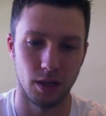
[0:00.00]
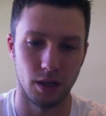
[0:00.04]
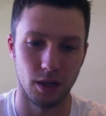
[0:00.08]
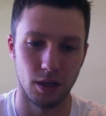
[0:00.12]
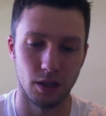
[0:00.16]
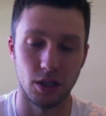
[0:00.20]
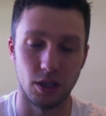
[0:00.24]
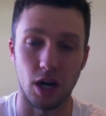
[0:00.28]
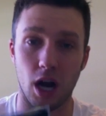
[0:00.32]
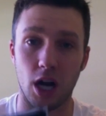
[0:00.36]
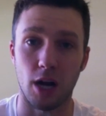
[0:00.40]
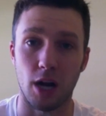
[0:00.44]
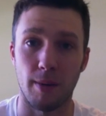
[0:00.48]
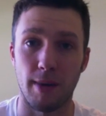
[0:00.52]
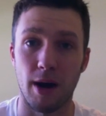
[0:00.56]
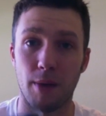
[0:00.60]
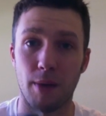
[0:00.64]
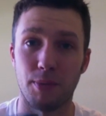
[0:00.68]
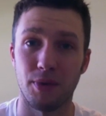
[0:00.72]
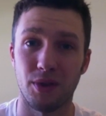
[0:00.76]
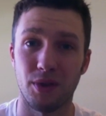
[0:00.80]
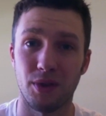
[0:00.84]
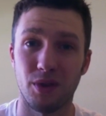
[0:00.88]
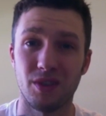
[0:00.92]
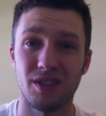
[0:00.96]
talk
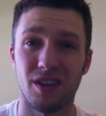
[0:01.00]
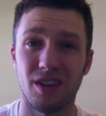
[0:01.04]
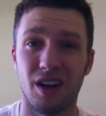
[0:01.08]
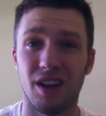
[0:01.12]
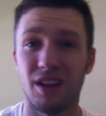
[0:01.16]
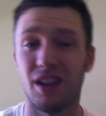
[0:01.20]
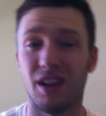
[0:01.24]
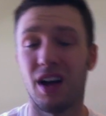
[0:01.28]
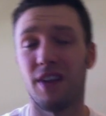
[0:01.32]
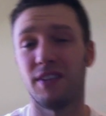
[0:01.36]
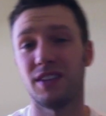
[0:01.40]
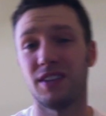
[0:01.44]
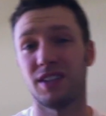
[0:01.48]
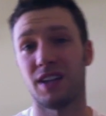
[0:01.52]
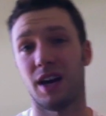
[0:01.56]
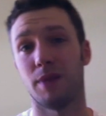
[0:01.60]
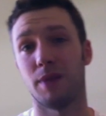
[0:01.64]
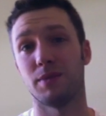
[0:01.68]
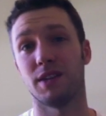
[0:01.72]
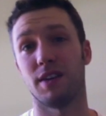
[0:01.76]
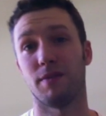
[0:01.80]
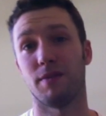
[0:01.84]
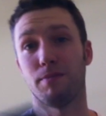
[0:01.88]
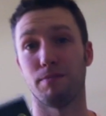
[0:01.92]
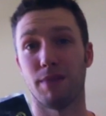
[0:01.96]
about, but those a lot of times
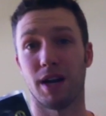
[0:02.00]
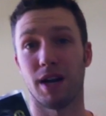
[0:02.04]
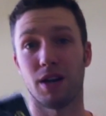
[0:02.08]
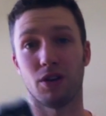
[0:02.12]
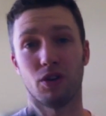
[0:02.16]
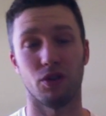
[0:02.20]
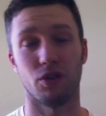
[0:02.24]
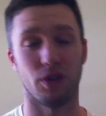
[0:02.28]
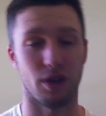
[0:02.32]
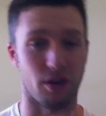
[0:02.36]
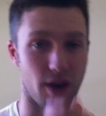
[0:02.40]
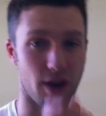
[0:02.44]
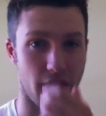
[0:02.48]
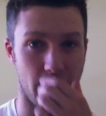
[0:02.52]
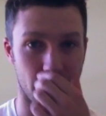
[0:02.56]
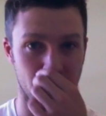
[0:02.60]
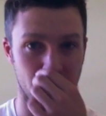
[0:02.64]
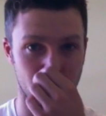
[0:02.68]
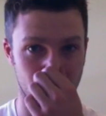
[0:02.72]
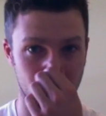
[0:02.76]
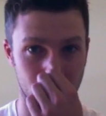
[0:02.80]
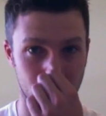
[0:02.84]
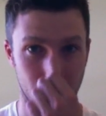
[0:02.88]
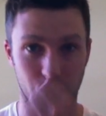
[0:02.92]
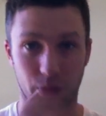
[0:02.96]
have medical interactions, so